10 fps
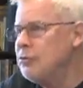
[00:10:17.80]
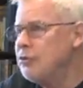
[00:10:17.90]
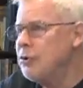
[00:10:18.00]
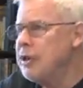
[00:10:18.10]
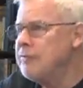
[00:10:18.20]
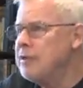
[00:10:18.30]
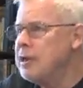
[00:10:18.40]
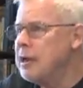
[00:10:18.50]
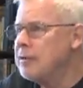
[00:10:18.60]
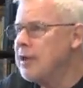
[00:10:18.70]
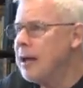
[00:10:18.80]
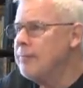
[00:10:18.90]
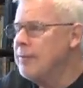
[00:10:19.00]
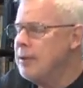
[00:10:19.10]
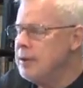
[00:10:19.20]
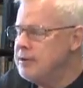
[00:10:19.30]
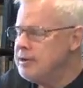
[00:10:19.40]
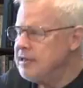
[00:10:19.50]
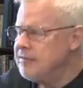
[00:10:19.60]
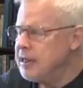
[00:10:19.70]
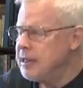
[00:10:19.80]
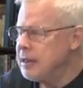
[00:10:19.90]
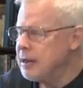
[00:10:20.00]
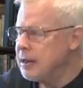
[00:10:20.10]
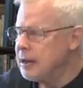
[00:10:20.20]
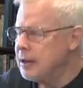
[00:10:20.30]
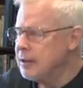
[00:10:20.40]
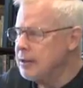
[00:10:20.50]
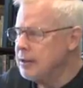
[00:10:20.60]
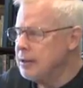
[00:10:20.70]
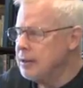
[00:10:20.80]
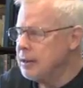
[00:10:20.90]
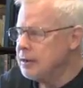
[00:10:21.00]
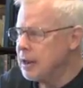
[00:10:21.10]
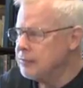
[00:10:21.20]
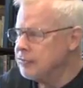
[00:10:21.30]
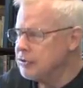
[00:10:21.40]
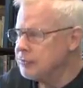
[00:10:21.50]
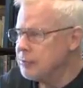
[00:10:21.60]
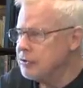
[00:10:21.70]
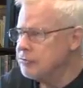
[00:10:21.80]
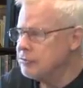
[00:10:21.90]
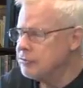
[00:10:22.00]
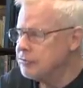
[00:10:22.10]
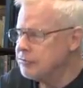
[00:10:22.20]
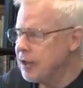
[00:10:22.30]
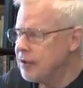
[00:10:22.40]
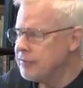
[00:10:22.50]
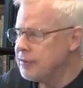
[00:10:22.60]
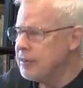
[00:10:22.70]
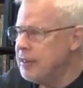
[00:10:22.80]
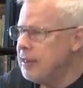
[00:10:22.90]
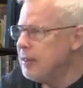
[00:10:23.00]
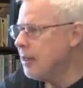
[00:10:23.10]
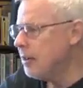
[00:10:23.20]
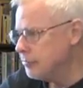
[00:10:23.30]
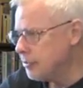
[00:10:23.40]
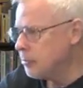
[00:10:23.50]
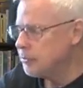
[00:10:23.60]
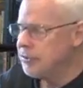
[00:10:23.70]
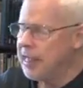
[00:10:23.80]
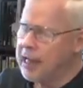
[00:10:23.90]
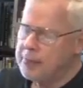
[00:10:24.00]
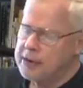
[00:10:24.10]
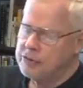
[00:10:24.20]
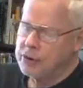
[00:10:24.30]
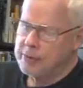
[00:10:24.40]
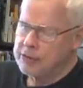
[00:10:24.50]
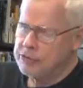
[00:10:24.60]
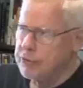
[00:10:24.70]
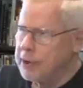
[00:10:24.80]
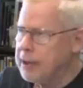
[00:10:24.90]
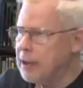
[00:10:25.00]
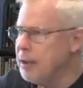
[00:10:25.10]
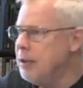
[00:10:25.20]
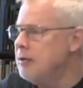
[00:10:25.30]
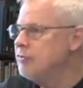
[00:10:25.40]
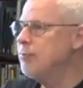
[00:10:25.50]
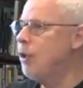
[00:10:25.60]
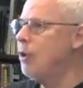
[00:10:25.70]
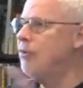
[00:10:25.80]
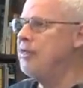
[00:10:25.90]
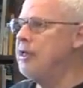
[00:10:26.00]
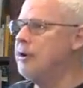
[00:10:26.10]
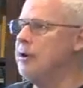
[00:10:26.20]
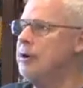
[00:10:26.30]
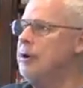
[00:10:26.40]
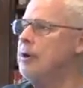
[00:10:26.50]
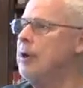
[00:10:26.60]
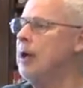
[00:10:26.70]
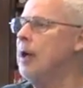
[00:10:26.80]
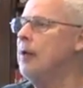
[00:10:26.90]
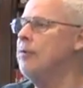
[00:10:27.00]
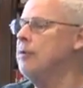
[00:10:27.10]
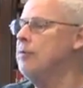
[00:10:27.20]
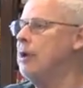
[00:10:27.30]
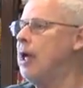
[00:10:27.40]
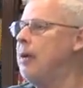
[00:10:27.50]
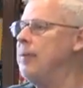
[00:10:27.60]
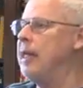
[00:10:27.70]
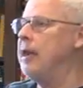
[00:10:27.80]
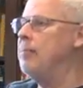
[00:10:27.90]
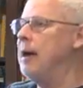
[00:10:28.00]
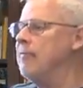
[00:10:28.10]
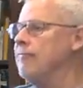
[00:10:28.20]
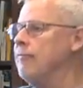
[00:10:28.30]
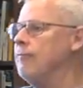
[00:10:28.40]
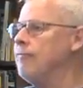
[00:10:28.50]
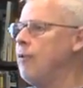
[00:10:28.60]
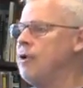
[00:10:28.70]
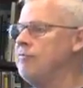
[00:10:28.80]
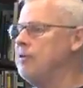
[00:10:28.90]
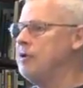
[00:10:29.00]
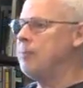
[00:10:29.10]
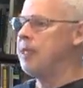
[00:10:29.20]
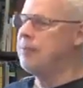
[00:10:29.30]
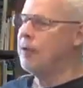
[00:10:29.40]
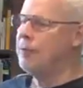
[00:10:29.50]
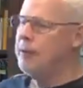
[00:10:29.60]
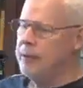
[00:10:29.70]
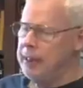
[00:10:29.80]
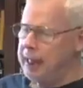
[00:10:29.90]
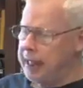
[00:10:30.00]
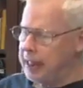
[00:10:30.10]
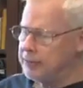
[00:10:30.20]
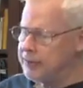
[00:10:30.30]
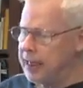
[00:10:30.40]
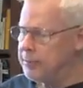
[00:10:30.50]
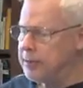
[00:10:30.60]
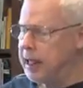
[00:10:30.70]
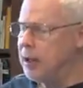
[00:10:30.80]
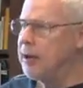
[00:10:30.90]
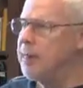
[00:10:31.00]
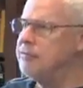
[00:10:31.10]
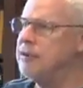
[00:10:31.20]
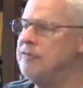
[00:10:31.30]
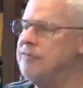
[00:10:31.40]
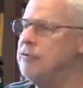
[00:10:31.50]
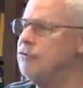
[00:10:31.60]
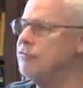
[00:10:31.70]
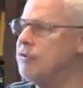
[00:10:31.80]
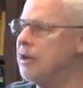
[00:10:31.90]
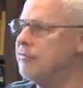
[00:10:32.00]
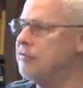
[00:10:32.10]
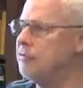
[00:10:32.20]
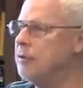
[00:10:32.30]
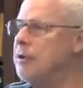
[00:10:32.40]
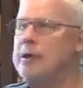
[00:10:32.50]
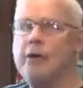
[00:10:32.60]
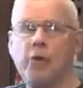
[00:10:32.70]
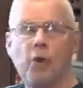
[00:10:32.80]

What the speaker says: 30 of the top TV industrials, producers and stuff, and similar to that, they took them into a small theater that accommodated about 40 or 50 people, and sat them down, and they said the future of television. A